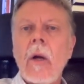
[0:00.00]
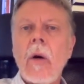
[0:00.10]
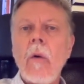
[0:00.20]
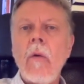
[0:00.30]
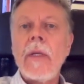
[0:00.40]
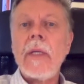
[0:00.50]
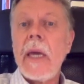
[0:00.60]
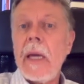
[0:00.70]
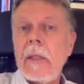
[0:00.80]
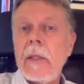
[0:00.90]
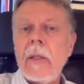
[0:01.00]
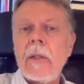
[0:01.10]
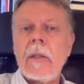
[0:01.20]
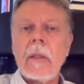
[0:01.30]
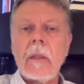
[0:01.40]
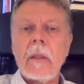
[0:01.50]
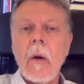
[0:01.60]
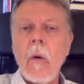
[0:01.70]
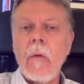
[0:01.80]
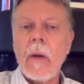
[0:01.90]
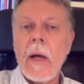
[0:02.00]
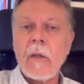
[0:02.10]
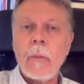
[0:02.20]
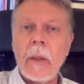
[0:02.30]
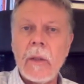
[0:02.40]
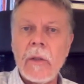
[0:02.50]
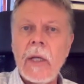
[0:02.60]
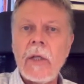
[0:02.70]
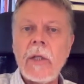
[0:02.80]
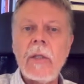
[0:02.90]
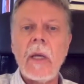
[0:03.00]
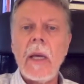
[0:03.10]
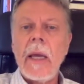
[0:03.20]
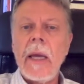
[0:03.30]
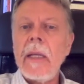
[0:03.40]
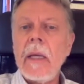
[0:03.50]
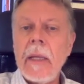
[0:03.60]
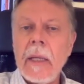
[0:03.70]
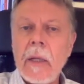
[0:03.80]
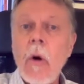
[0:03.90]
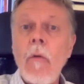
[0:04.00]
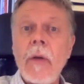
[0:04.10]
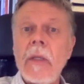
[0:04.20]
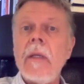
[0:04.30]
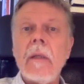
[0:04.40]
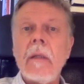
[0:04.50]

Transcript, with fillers: COVID cases and COVID hospitalizations and COVID